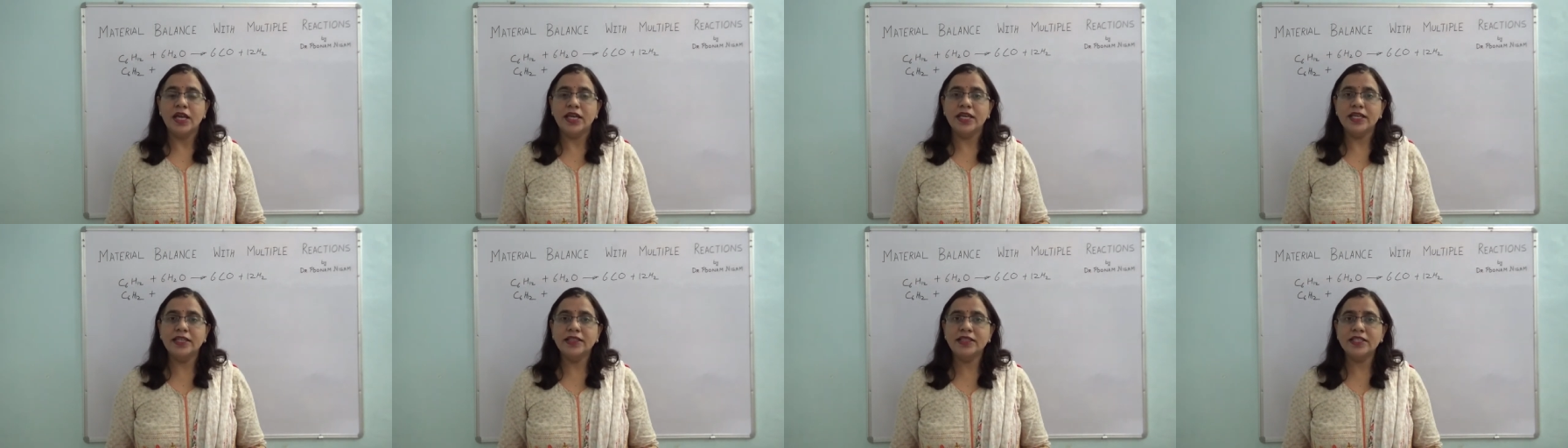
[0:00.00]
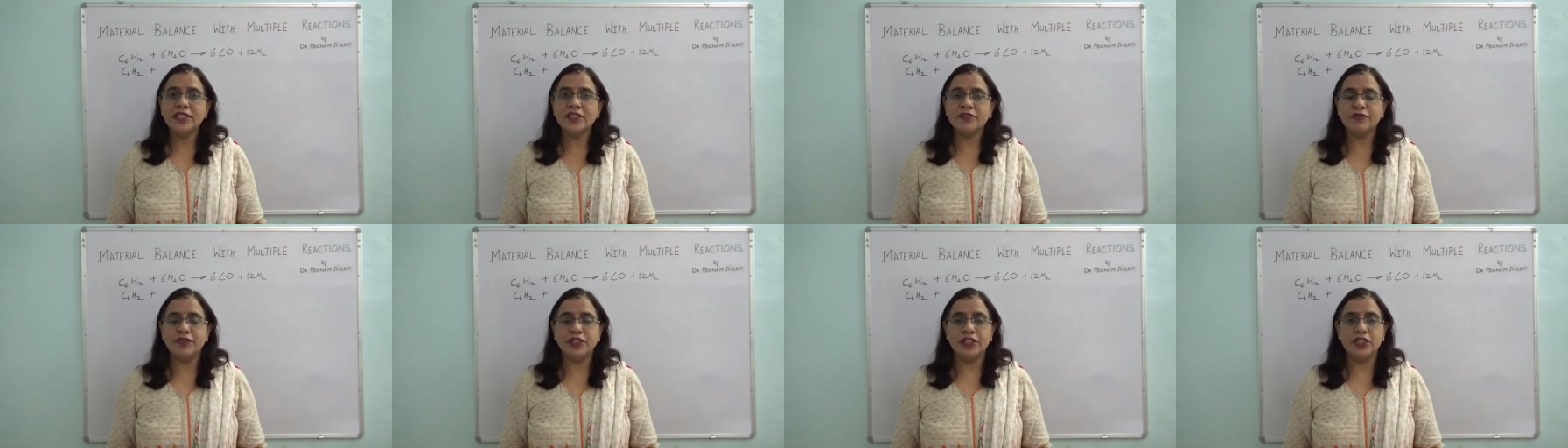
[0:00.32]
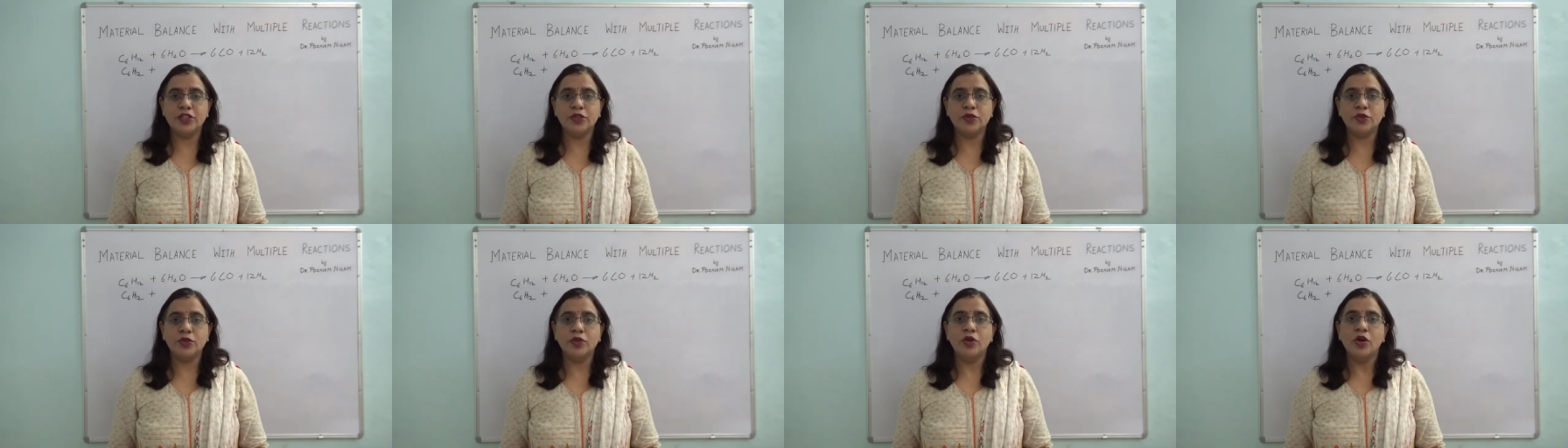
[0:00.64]
In this
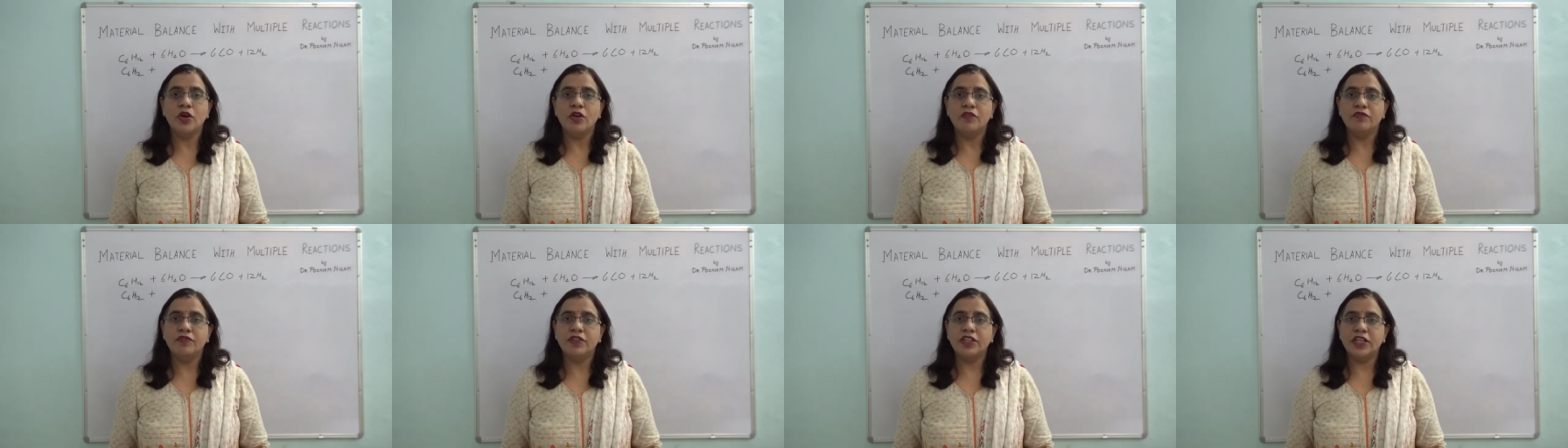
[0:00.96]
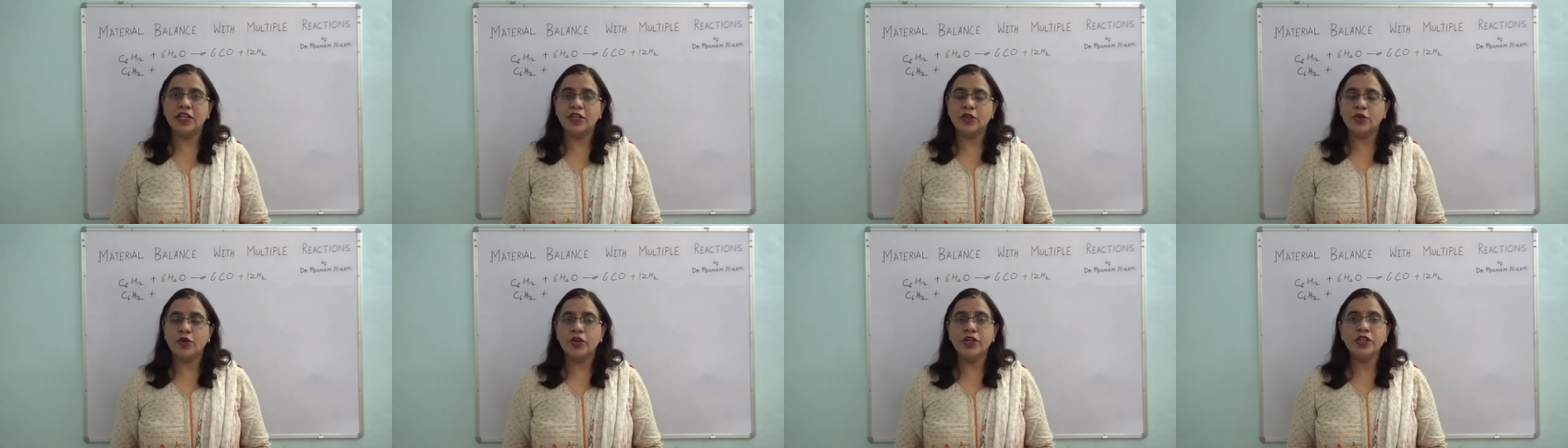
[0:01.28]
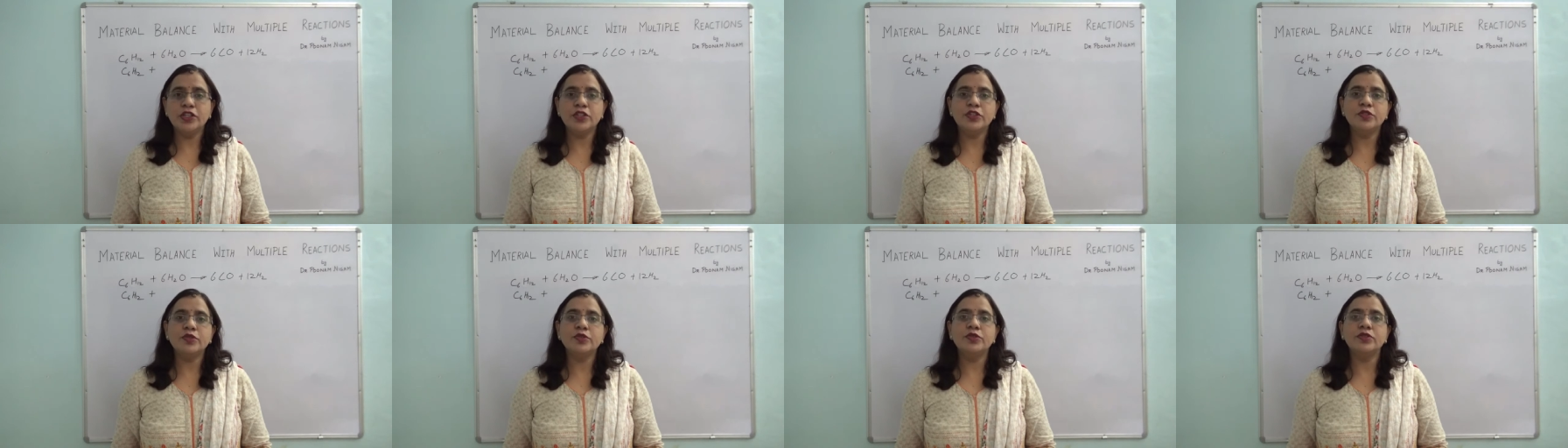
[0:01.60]
video we are
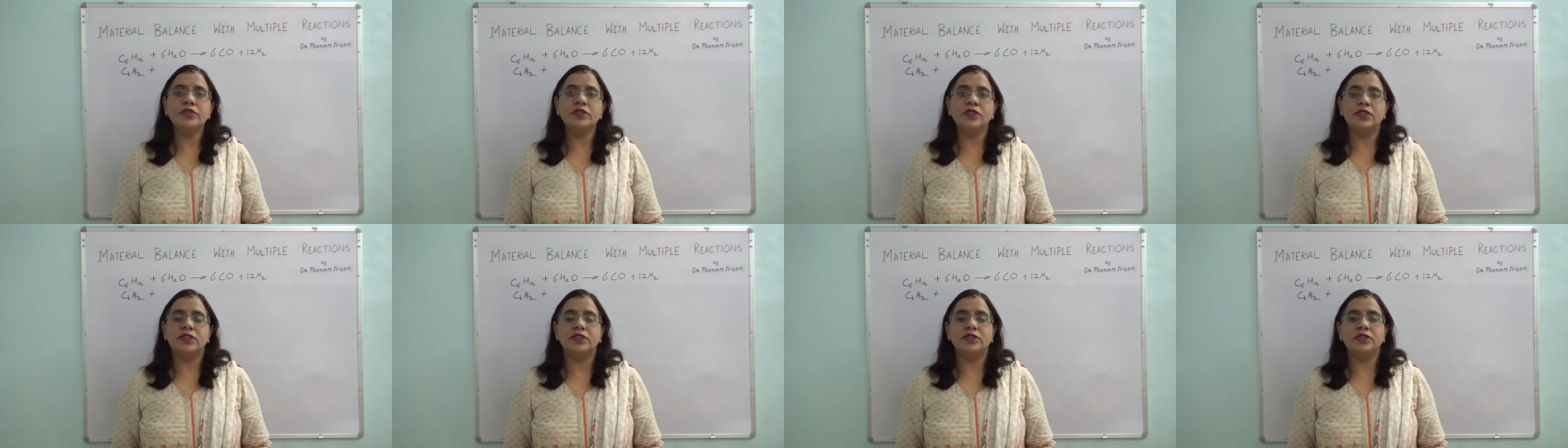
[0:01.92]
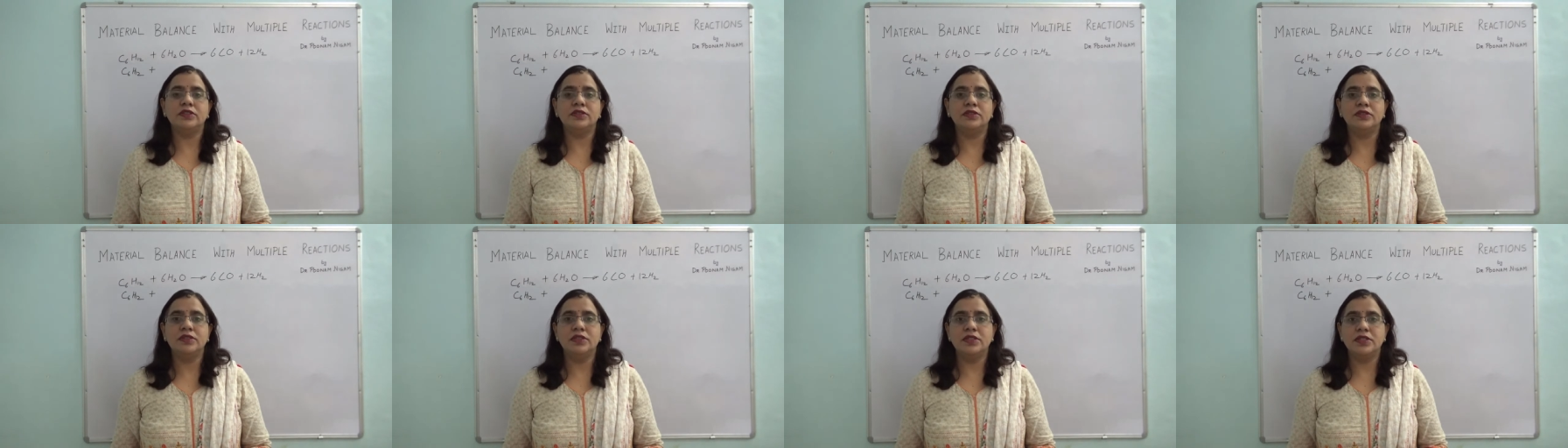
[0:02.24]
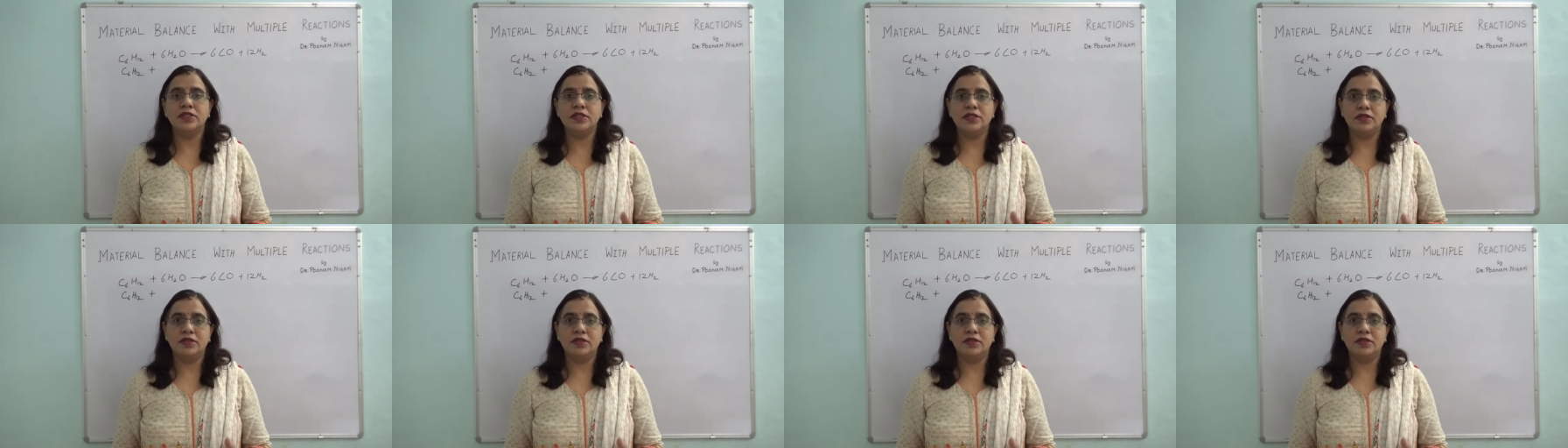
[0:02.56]
going to uh,